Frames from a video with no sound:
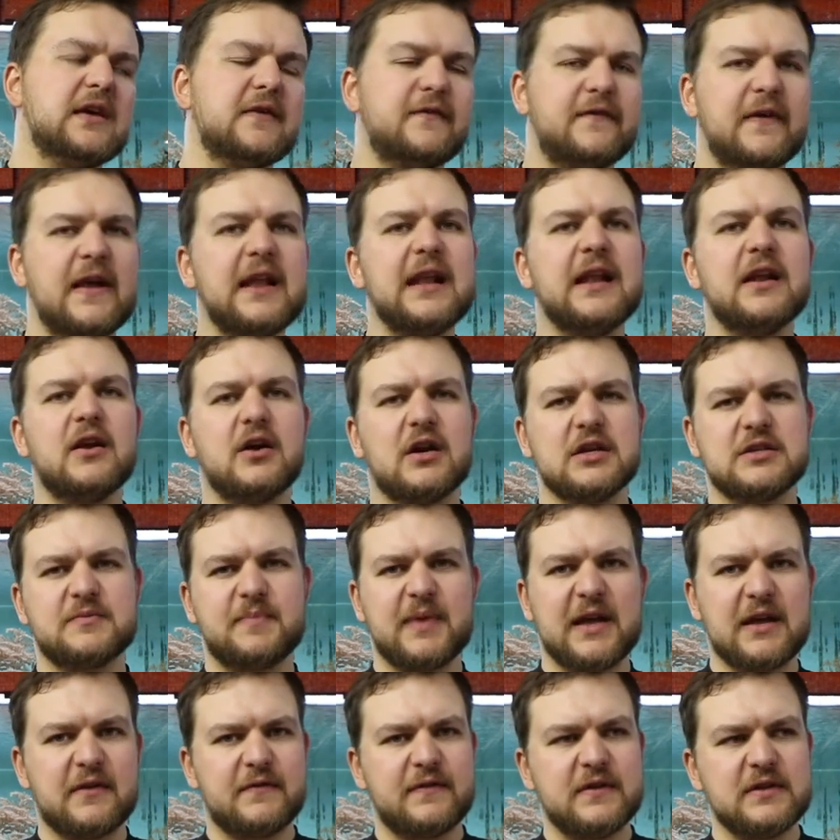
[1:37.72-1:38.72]
fairly large
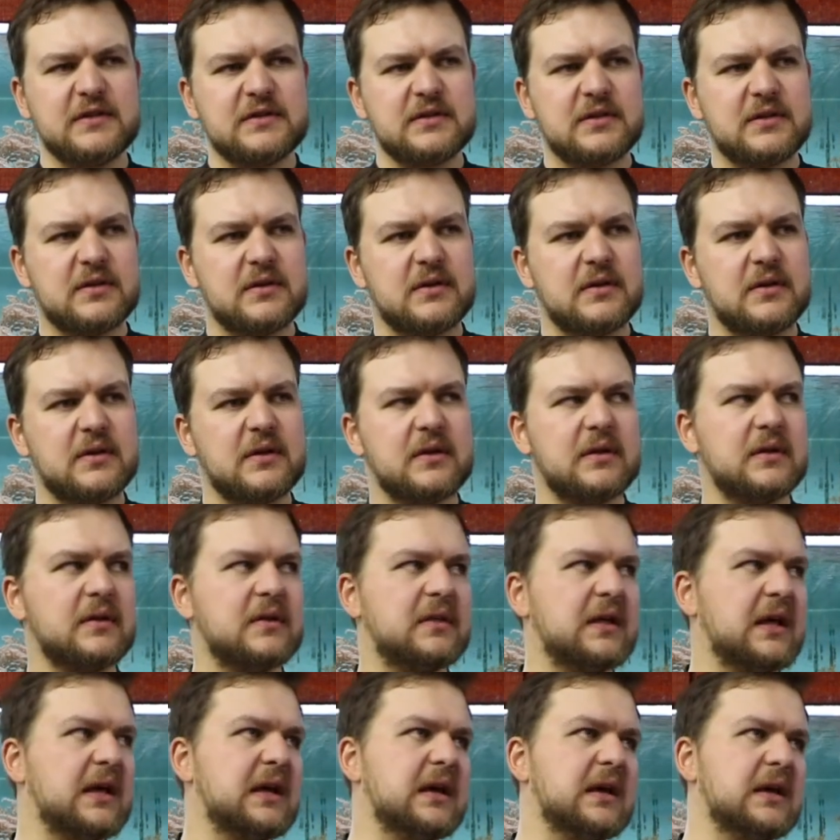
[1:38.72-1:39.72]
pec fins.
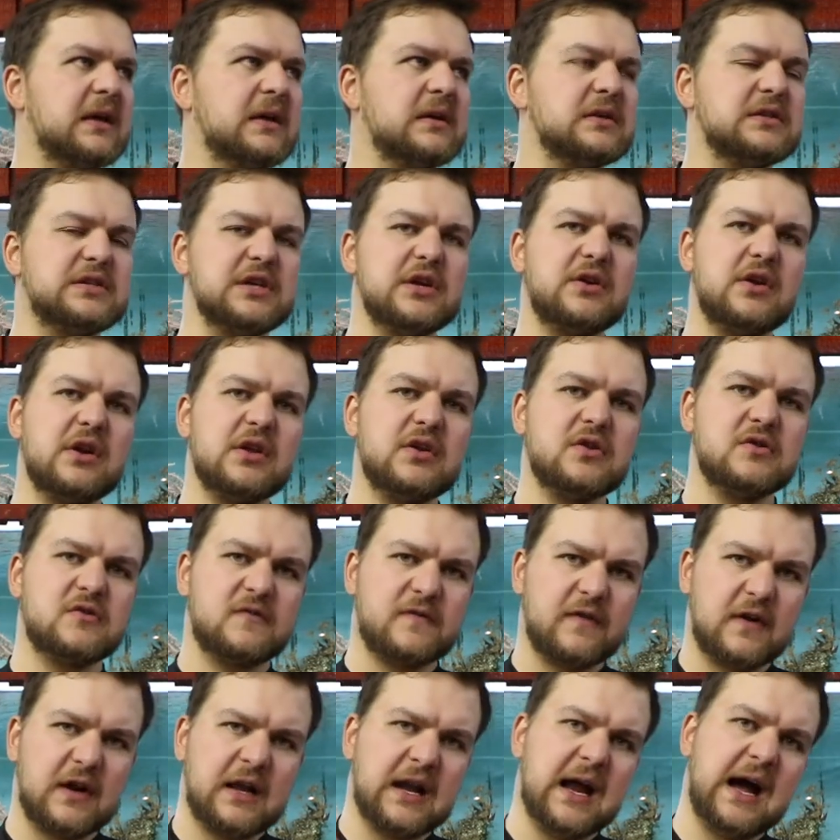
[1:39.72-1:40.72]
They're generally used
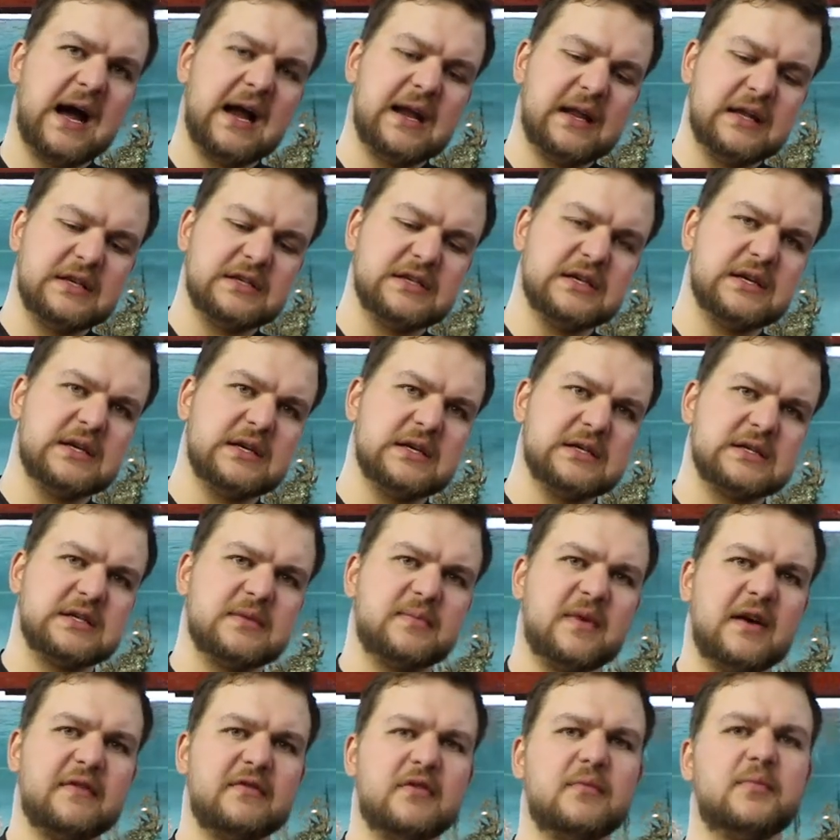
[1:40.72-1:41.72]
for gliding just
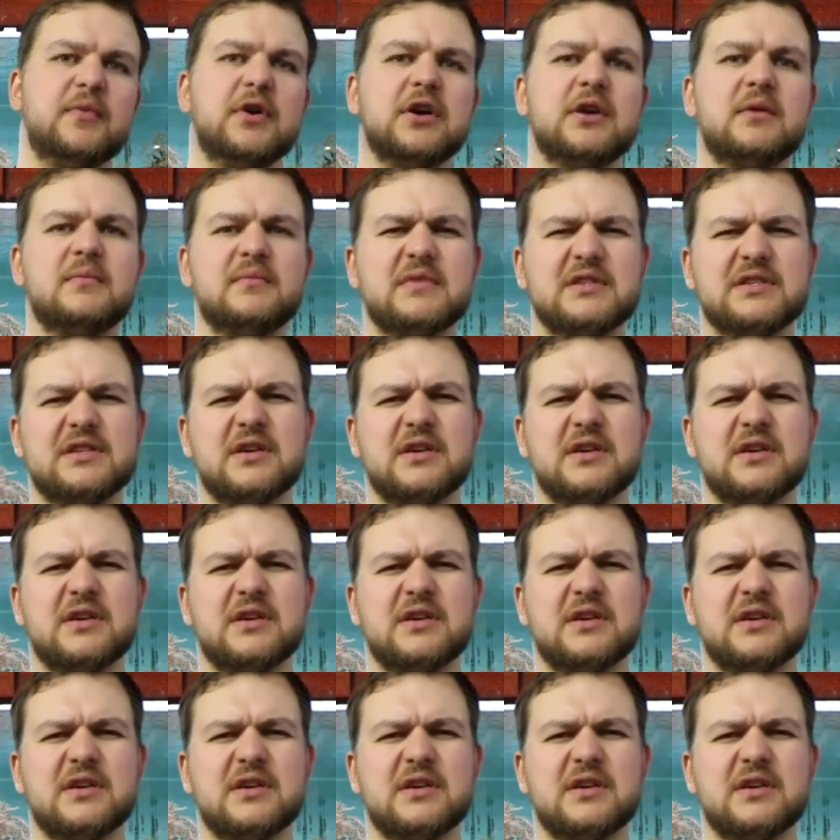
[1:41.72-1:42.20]
above the bottom.